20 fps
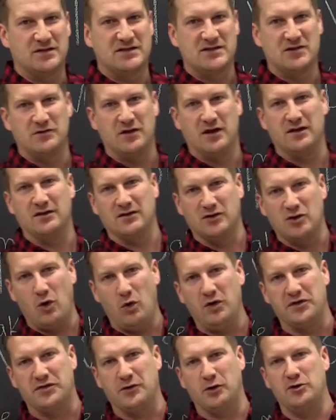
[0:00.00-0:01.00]
So the
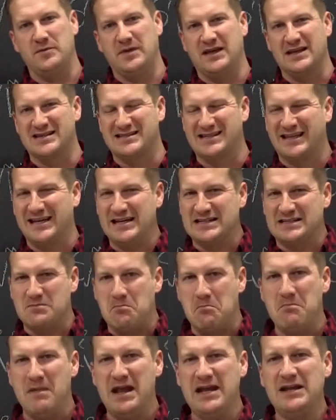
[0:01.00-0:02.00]
goal with earned media is get as
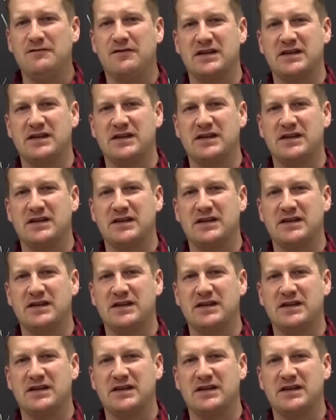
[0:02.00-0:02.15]
many